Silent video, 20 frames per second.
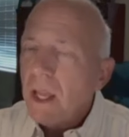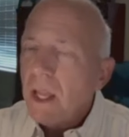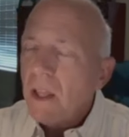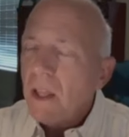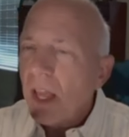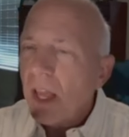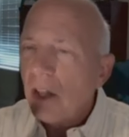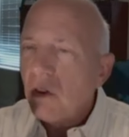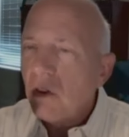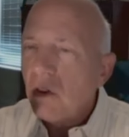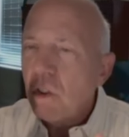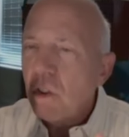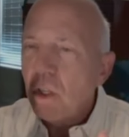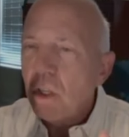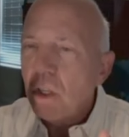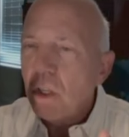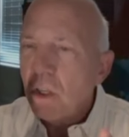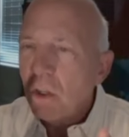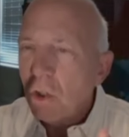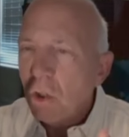that
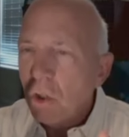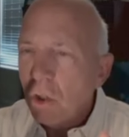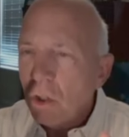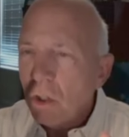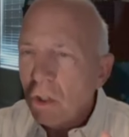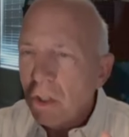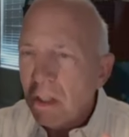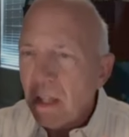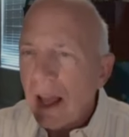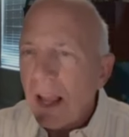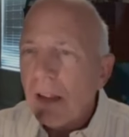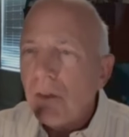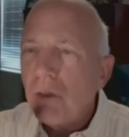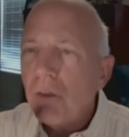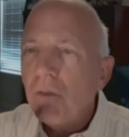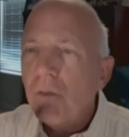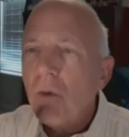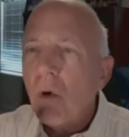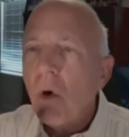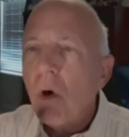the life
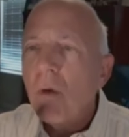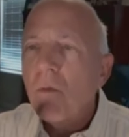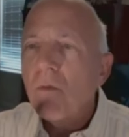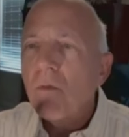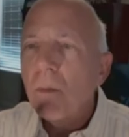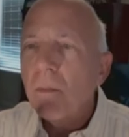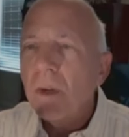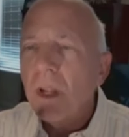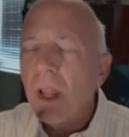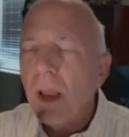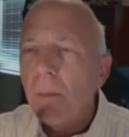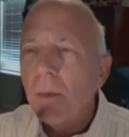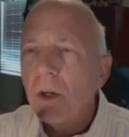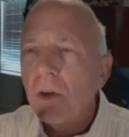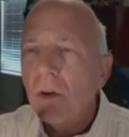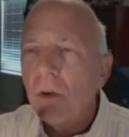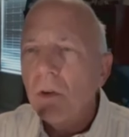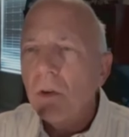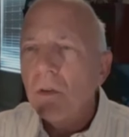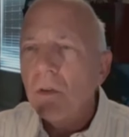formed from
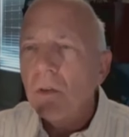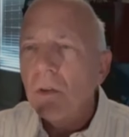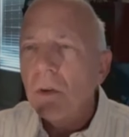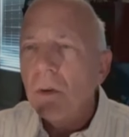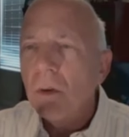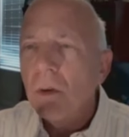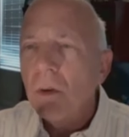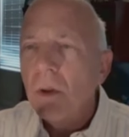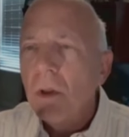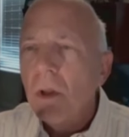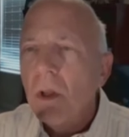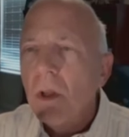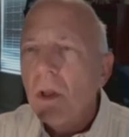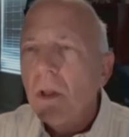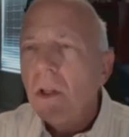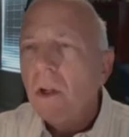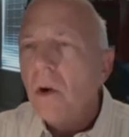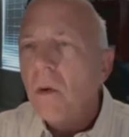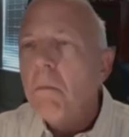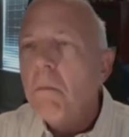chemicals,
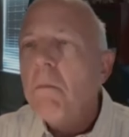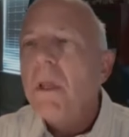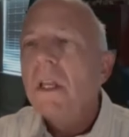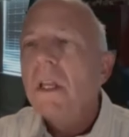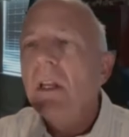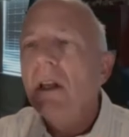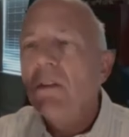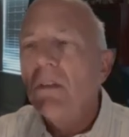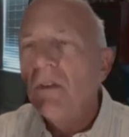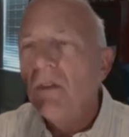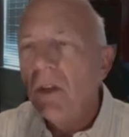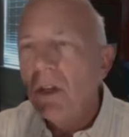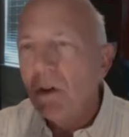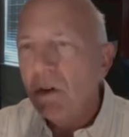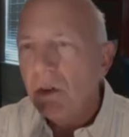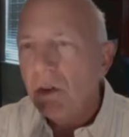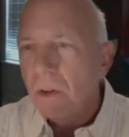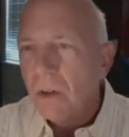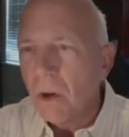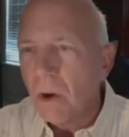millions of
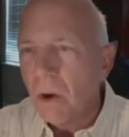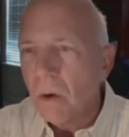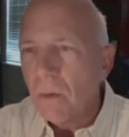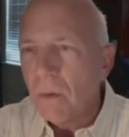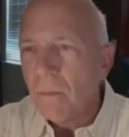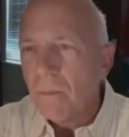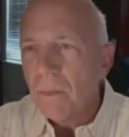years ago.